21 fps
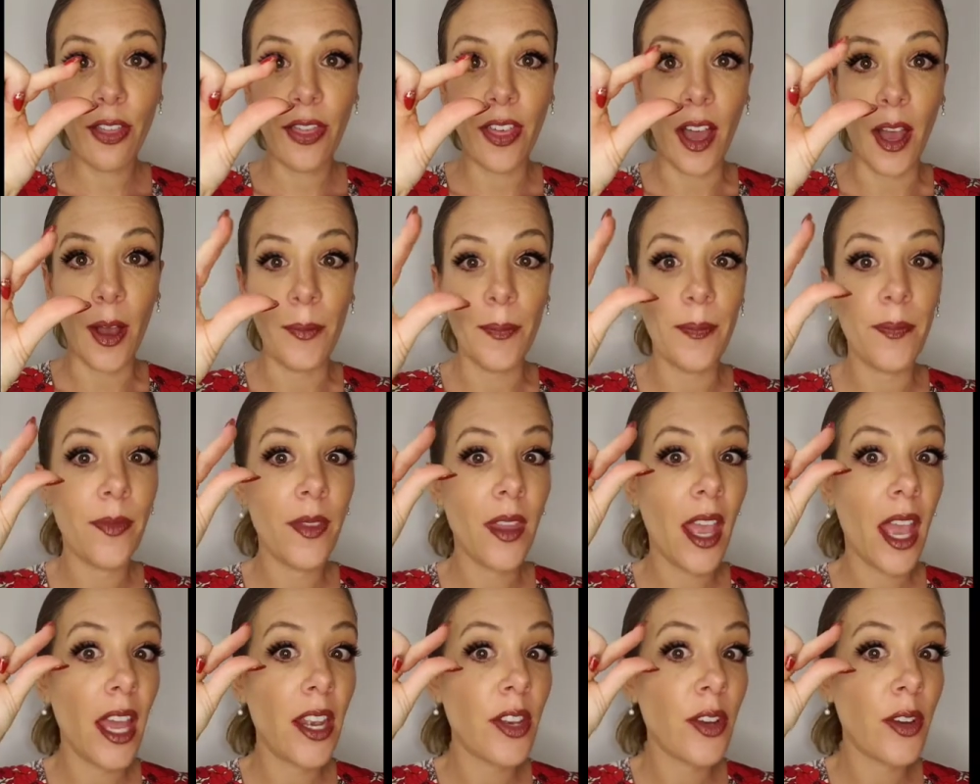thumb
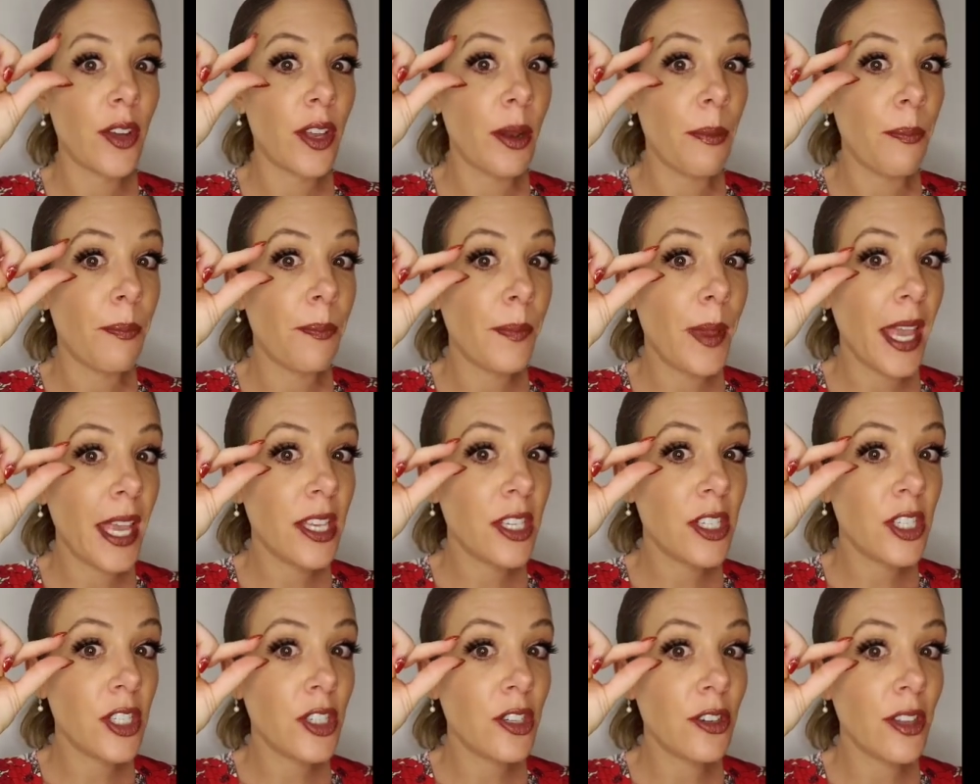and you're gonna
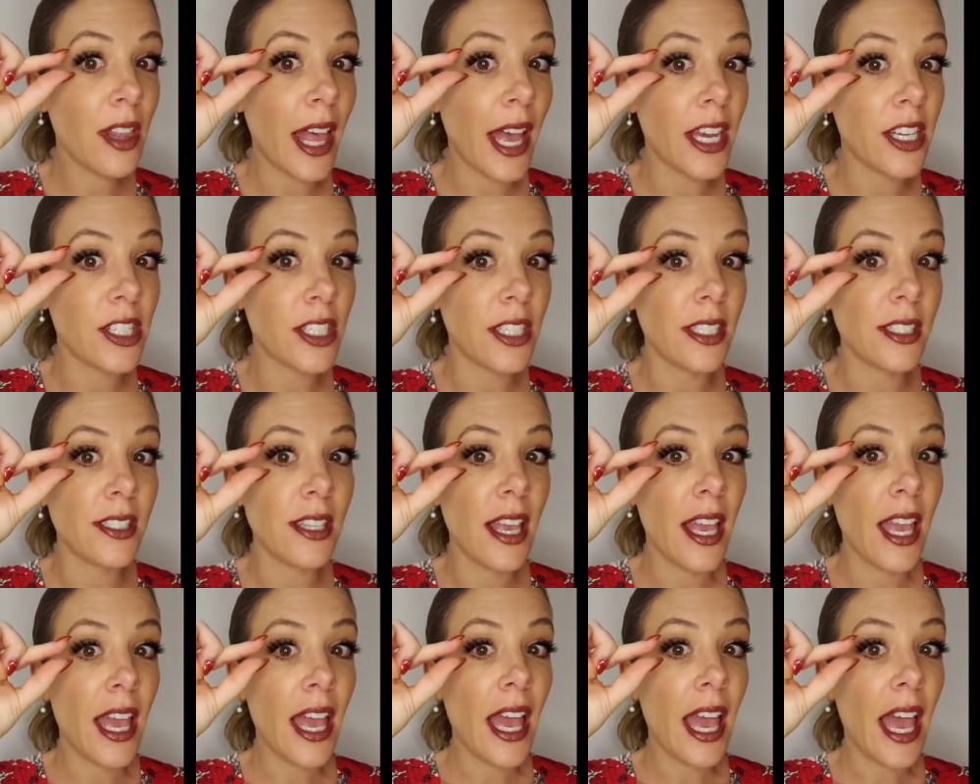pinch your lashes,
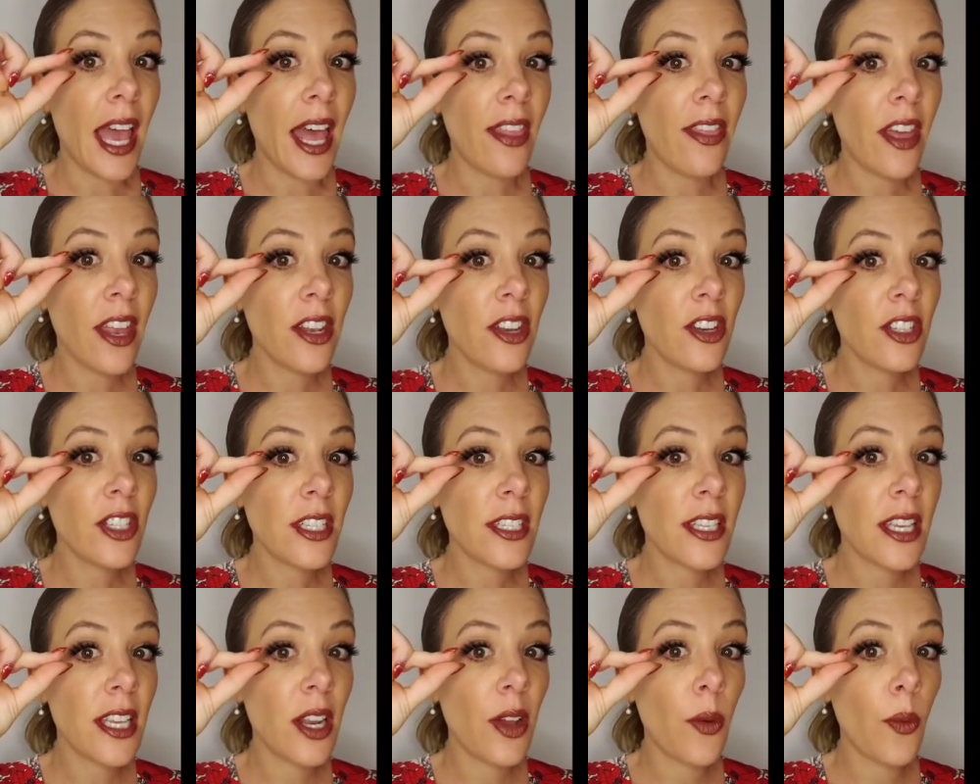and then you're
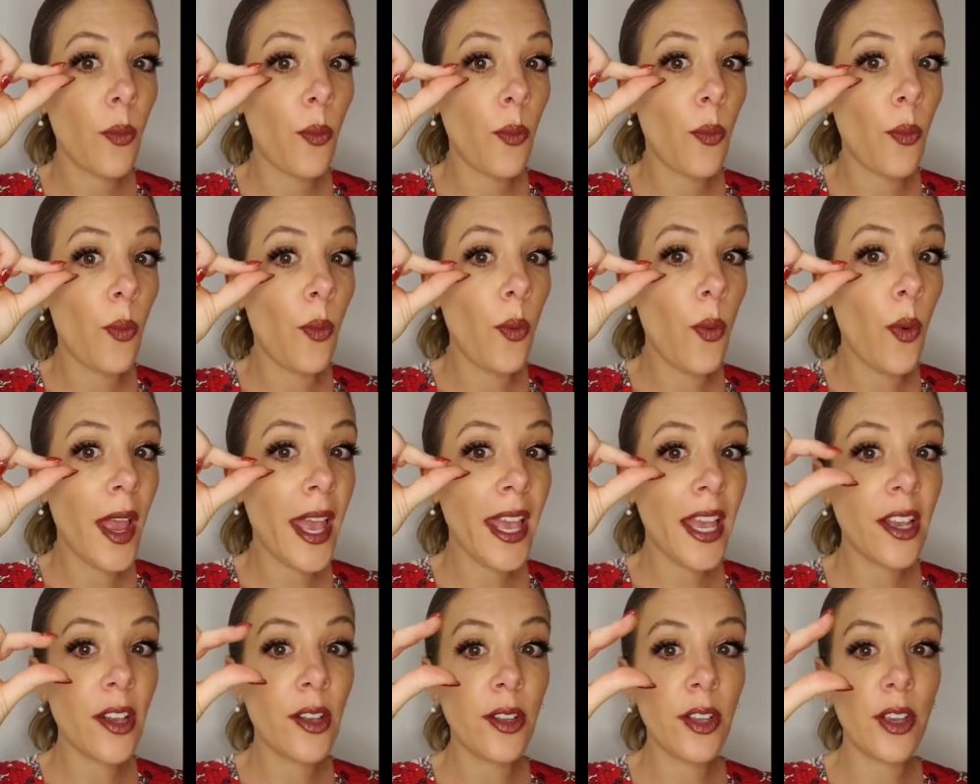just gonna
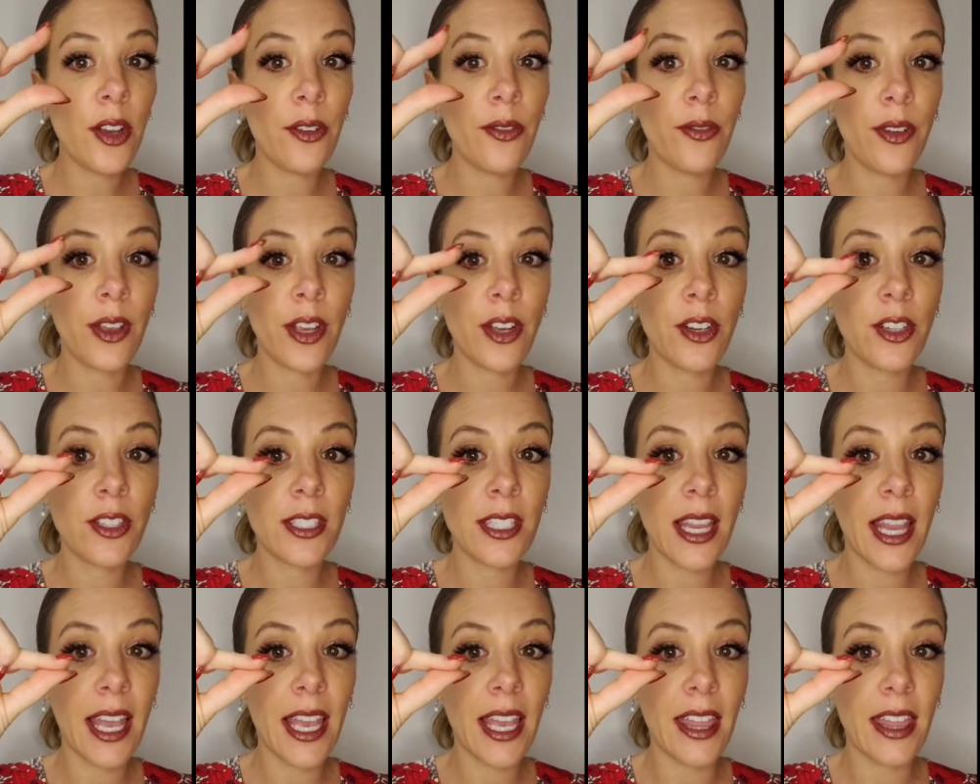wiggle your fingers
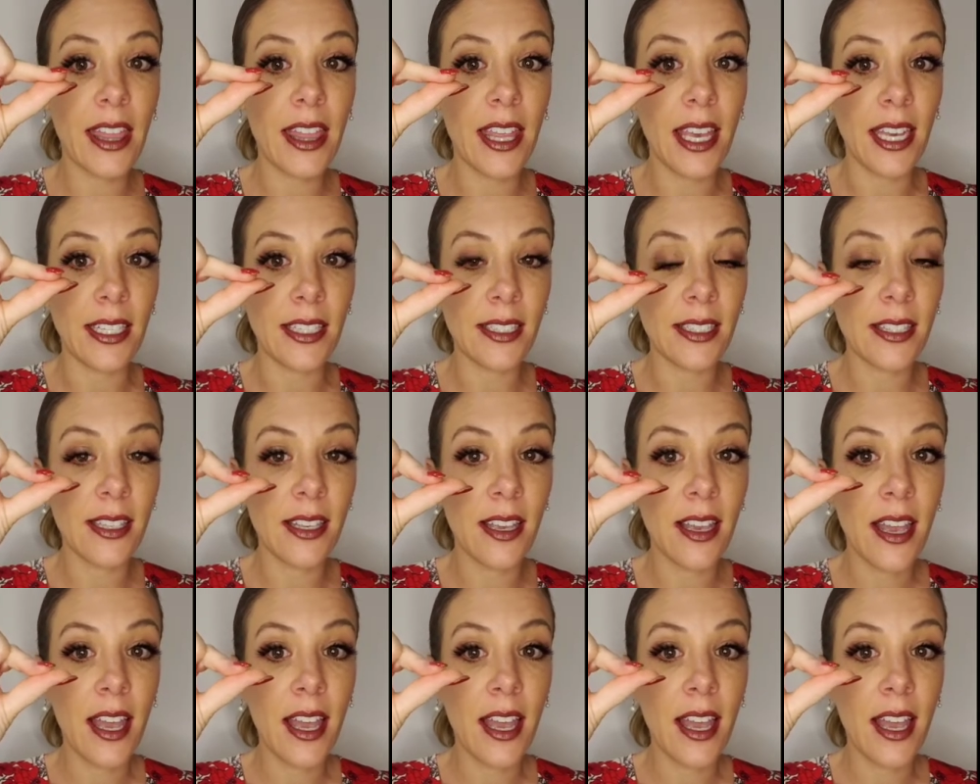like this,